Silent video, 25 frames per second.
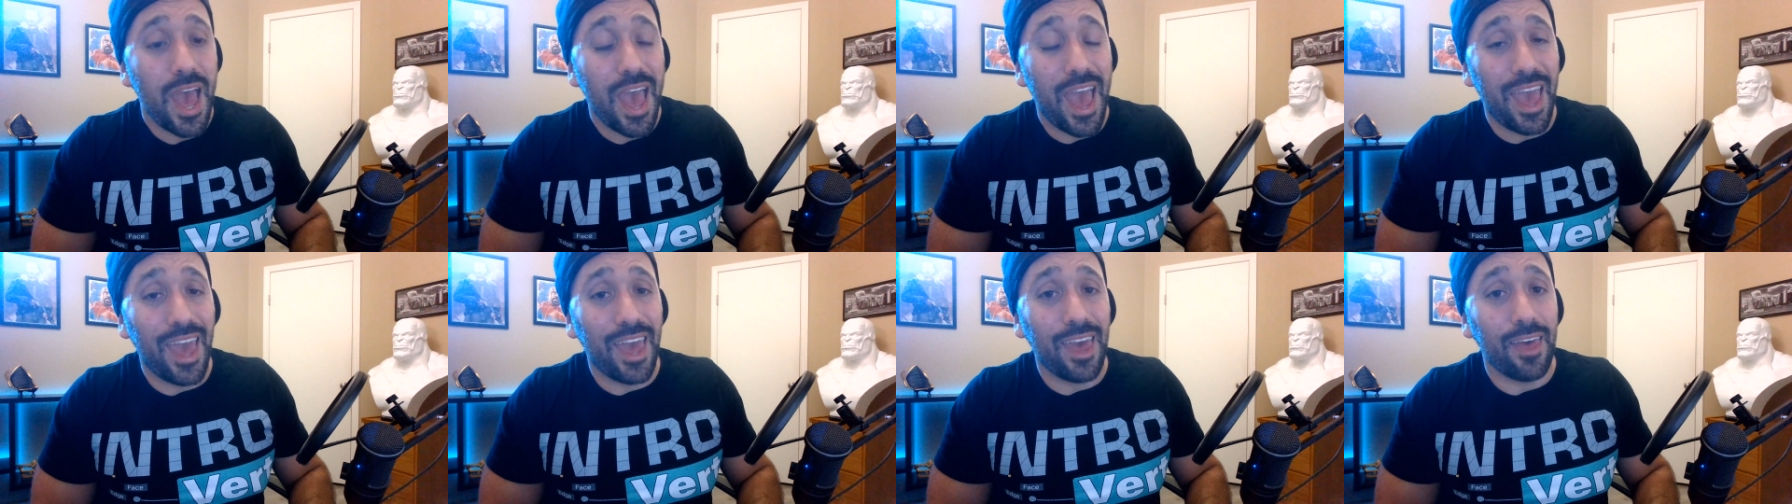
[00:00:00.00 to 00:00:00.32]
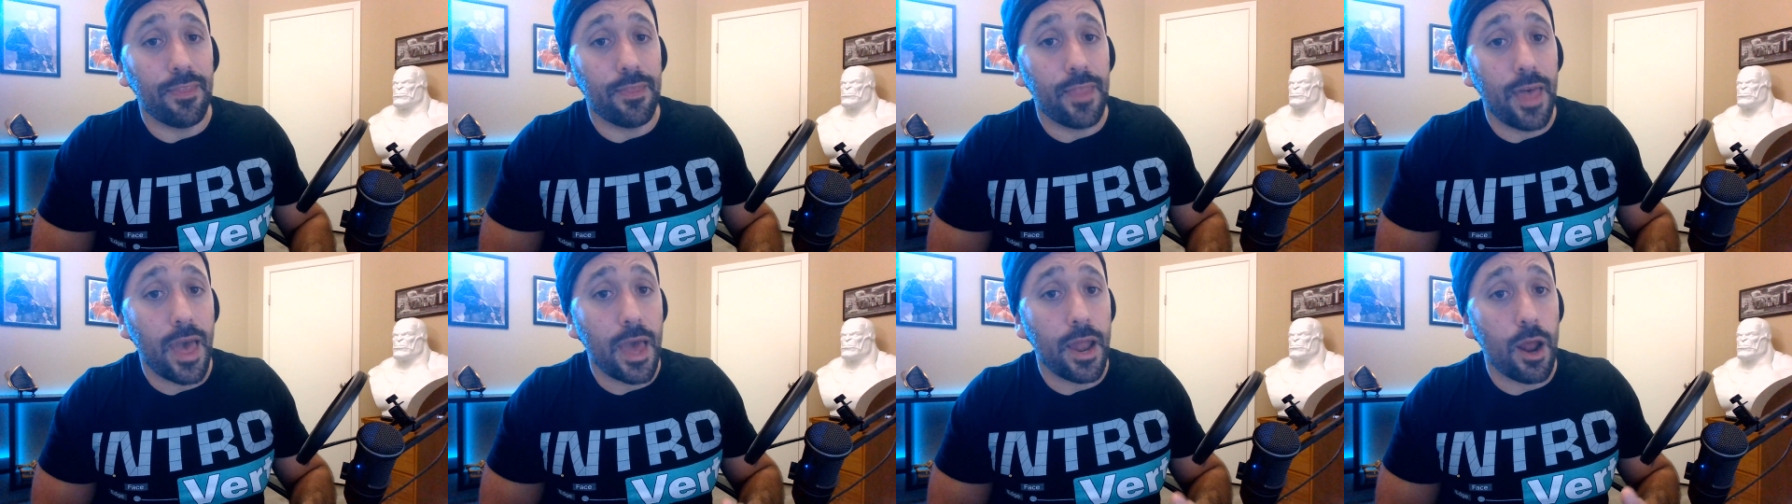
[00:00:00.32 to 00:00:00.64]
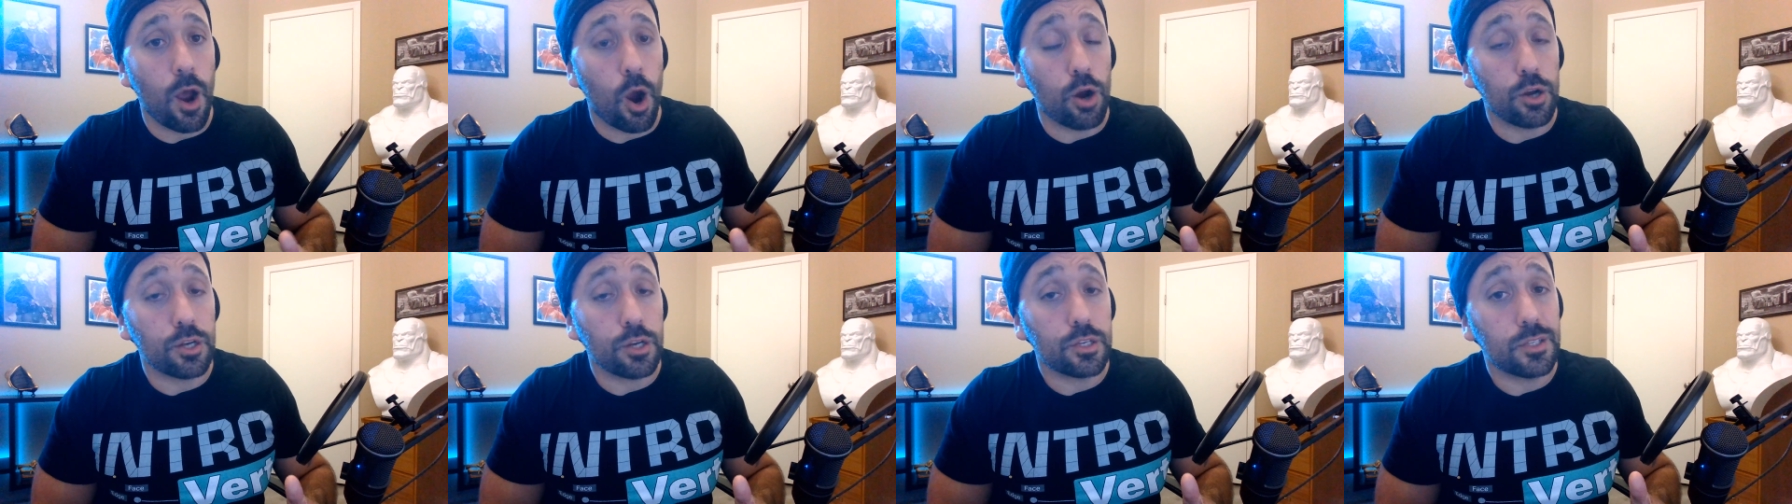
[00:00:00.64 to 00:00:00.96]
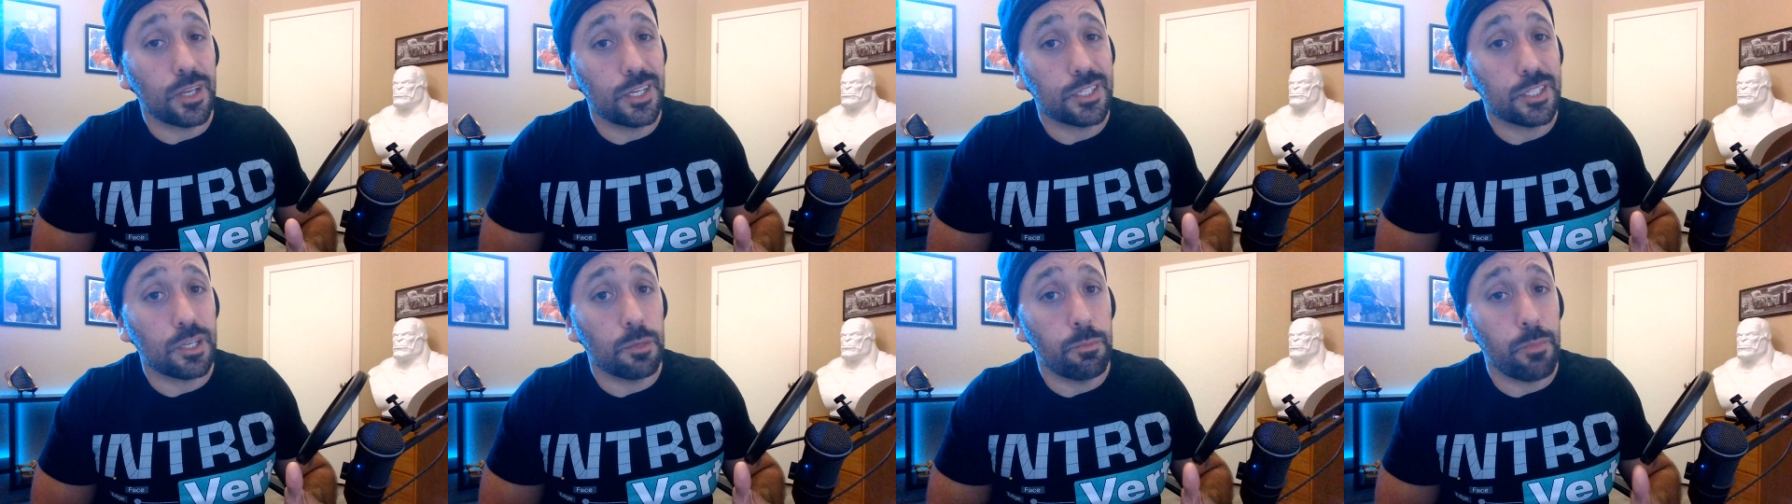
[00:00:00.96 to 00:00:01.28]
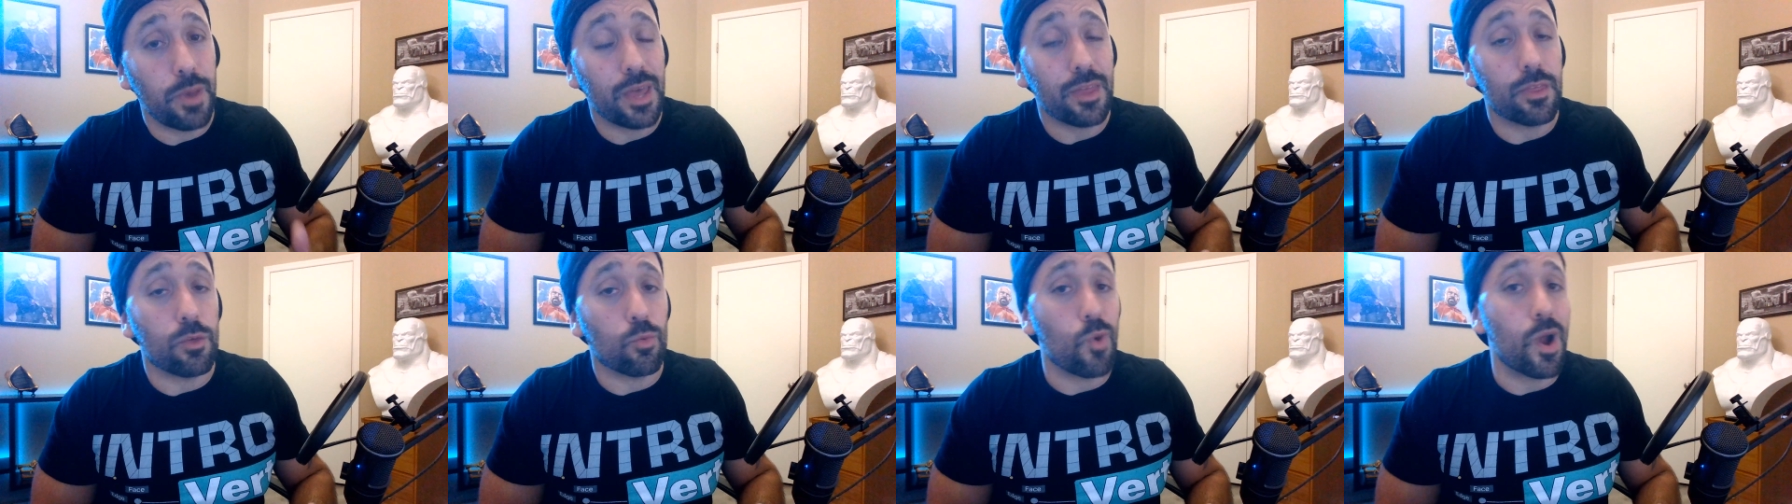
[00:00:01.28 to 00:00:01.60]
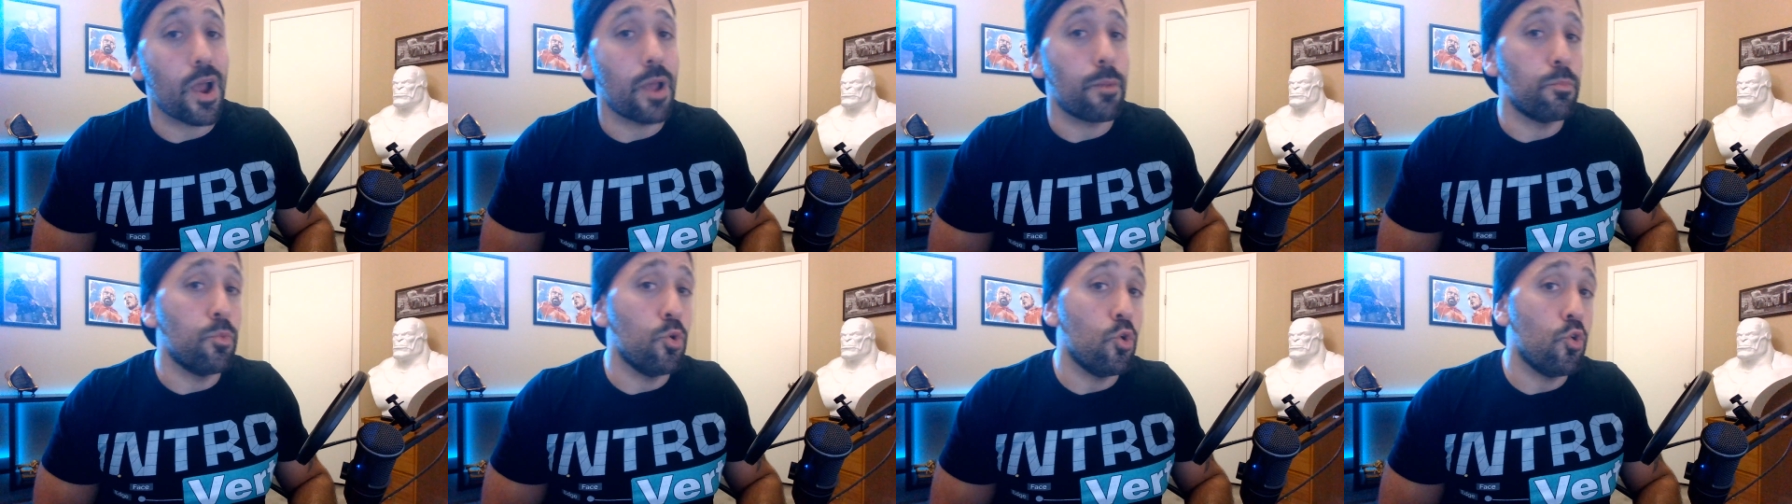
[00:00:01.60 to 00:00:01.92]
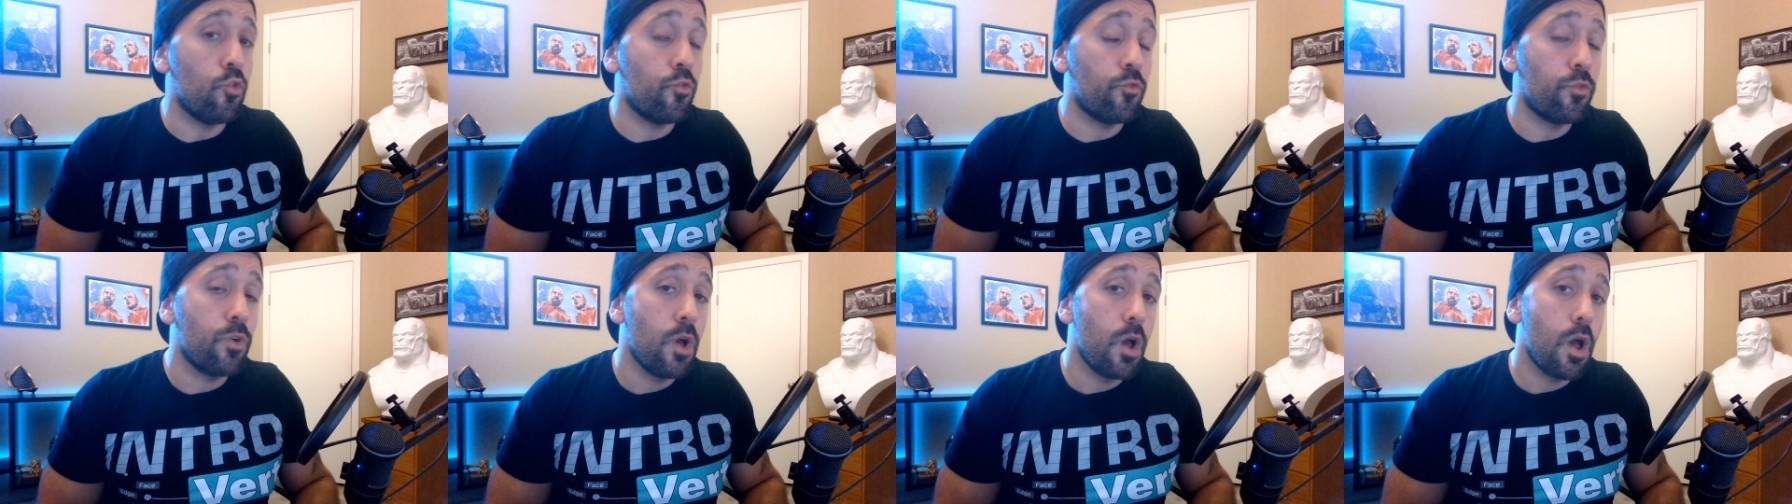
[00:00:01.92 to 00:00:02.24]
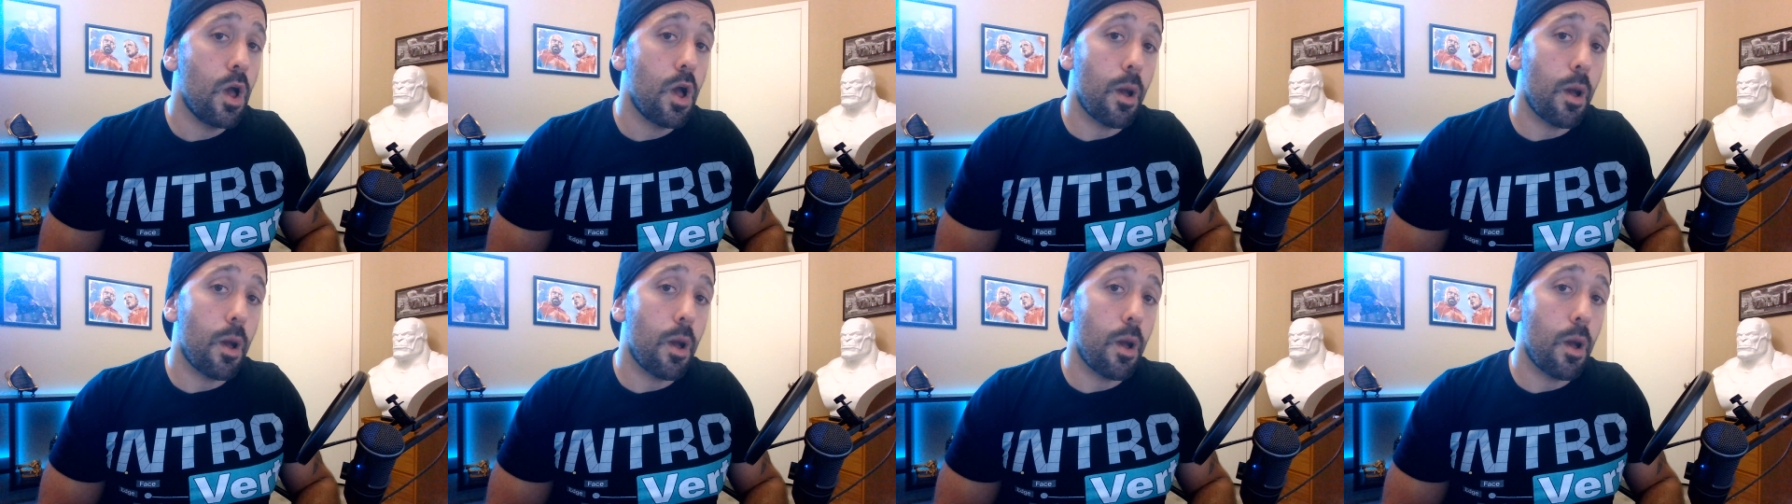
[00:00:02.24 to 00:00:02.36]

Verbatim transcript: and that ArtStation made the right move